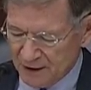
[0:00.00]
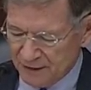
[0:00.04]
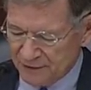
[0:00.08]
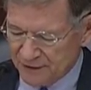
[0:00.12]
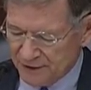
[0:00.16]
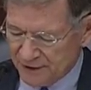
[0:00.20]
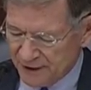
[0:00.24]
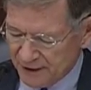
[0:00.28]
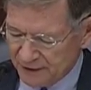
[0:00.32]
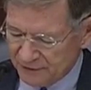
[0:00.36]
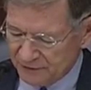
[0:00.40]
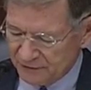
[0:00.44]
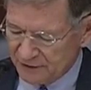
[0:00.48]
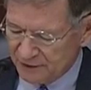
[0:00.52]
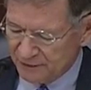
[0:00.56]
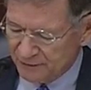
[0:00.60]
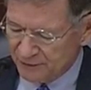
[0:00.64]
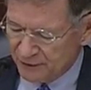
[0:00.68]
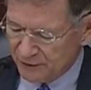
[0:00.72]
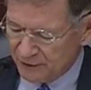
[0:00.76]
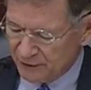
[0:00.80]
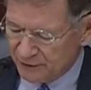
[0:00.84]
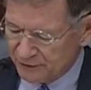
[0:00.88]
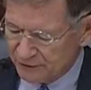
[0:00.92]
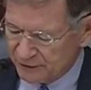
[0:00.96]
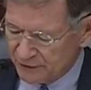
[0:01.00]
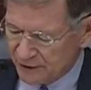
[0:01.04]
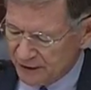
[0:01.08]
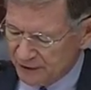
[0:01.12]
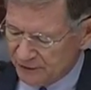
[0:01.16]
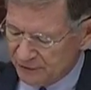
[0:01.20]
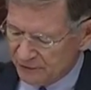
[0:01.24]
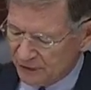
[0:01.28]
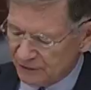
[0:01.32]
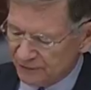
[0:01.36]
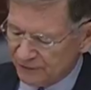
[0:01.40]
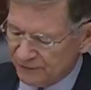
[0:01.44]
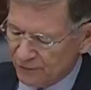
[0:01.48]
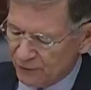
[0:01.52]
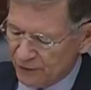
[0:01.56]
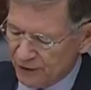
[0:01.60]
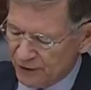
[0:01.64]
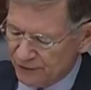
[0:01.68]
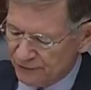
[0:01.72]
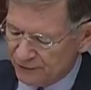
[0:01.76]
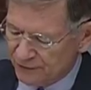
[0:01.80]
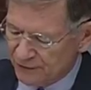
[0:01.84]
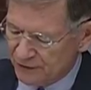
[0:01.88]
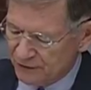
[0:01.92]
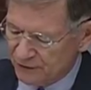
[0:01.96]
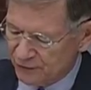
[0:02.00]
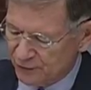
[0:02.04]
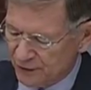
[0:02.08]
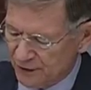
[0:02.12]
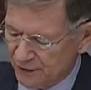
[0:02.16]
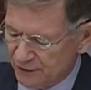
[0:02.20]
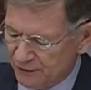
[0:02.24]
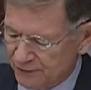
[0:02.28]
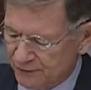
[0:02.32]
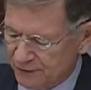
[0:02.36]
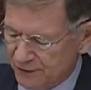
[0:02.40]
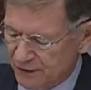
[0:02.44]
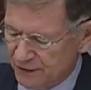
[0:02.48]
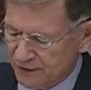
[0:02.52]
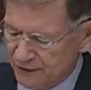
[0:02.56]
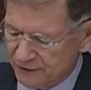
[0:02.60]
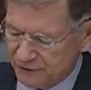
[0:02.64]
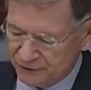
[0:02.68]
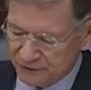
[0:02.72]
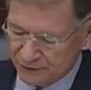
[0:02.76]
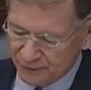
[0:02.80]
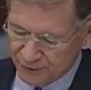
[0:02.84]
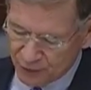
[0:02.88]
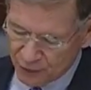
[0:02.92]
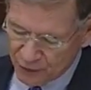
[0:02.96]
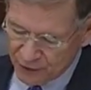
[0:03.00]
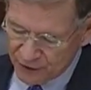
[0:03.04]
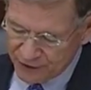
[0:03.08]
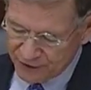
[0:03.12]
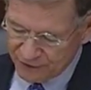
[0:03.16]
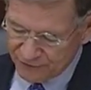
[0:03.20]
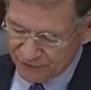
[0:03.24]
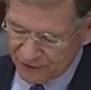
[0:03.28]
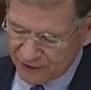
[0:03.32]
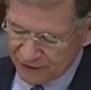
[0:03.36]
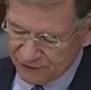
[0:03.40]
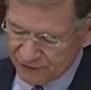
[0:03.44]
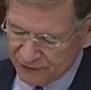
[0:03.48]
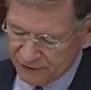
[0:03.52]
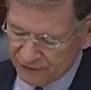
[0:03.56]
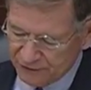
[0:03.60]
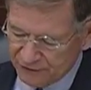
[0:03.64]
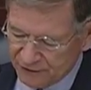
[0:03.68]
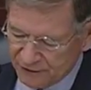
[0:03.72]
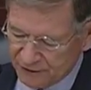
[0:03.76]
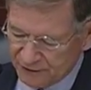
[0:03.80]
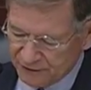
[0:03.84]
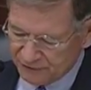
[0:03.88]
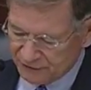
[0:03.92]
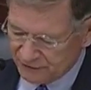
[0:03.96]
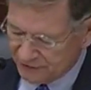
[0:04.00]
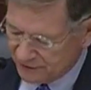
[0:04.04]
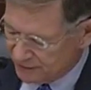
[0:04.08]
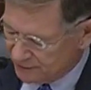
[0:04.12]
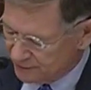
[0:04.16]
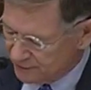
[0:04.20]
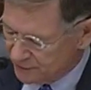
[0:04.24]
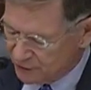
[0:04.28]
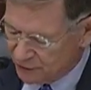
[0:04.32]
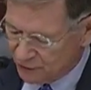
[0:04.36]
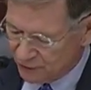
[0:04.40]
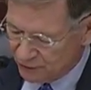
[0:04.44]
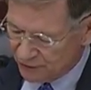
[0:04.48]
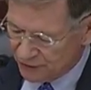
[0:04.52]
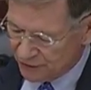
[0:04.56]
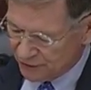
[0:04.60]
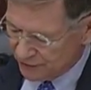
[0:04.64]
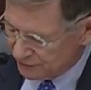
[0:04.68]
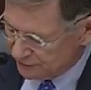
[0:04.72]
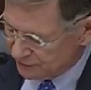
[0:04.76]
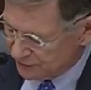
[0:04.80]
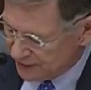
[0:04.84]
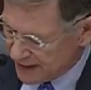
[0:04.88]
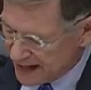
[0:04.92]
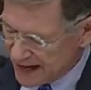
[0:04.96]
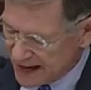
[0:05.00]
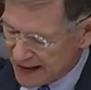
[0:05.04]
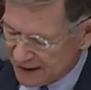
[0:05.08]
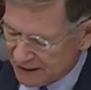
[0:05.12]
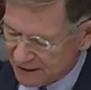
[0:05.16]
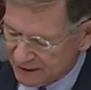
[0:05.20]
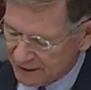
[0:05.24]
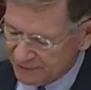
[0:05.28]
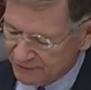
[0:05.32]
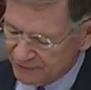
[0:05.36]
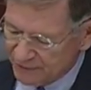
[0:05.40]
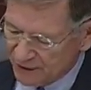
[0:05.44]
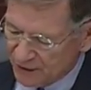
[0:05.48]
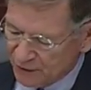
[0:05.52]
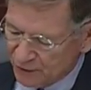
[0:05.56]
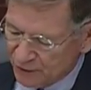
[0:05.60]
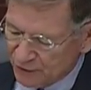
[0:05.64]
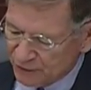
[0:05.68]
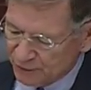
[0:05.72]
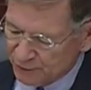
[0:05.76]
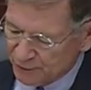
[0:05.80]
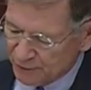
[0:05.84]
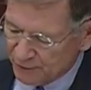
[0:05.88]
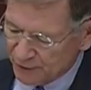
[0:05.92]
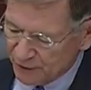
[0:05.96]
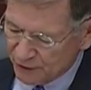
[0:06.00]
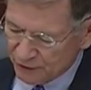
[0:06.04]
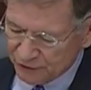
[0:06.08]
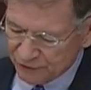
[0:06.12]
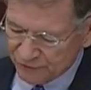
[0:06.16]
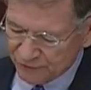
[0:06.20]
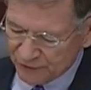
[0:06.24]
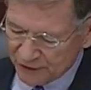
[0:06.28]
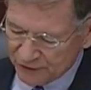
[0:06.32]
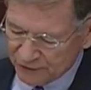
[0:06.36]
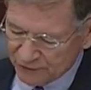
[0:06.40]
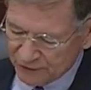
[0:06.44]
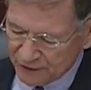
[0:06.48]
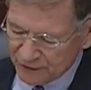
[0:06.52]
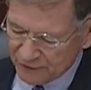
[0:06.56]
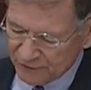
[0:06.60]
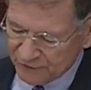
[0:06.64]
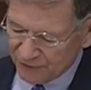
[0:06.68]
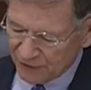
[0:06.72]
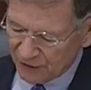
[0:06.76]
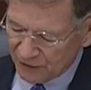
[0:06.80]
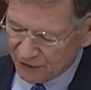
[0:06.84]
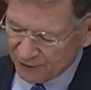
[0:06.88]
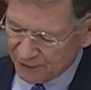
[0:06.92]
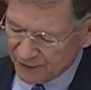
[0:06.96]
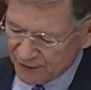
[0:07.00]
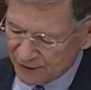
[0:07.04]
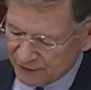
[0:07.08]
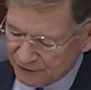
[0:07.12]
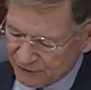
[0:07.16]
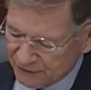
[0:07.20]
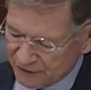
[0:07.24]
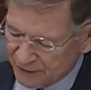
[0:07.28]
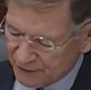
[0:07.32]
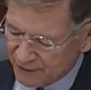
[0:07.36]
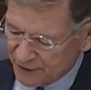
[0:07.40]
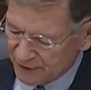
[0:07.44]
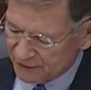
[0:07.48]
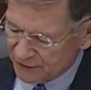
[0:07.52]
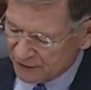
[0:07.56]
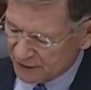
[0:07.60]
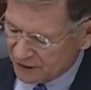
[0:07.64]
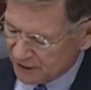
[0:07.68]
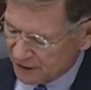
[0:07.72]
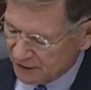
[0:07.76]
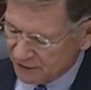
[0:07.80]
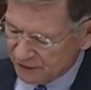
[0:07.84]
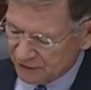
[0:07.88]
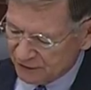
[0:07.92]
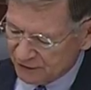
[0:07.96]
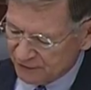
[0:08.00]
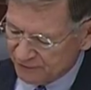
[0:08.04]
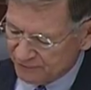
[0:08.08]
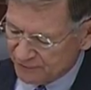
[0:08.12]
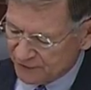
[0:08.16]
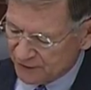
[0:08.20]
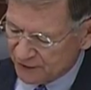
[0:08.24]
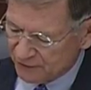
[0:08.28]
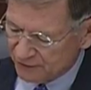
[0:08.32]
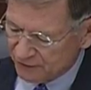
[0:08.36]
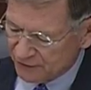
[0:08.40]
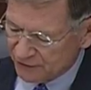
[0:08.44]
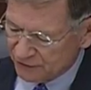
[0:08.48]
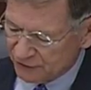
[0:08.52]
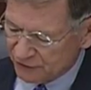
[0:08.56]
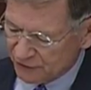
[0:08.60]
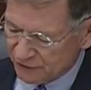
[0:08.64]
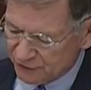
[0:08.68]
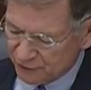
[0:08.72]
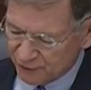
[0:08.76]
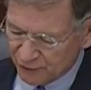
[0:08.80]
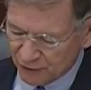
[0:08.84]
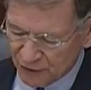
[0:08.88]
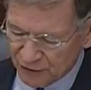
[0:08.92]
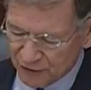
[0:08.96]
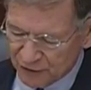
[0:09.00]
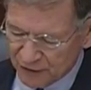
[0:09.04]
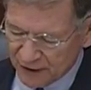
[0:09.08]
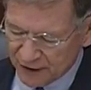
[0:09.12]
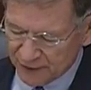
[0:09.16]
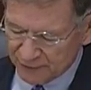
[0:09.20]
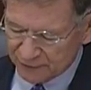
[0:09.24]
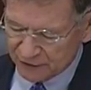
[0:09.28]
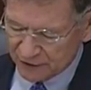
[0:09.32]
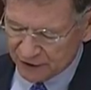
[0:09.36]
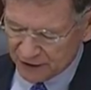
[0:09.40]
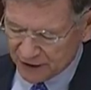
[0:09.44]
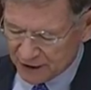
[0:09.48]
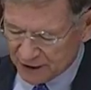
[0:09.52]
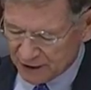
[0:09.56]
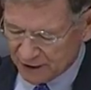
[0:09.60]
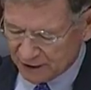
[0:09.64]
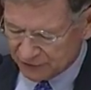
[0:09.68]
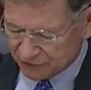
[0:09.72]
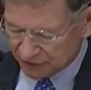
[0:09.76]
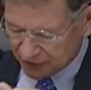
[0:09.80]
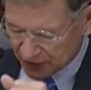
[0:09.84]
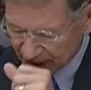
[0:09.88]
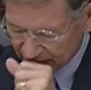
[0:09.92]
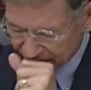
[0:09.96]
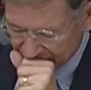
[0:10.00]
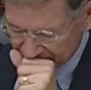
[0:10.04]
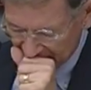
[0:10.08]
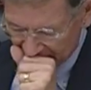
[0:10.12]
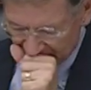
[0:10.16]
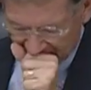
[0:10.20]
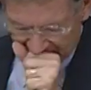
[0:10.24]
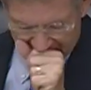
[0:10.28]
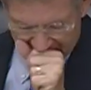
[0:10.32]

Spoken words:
The next STEM bill is H.R. 4323, the Supporting Veterans in STEM Careers Act, which promotes veteran involvement in STEM education and research programs at NSF,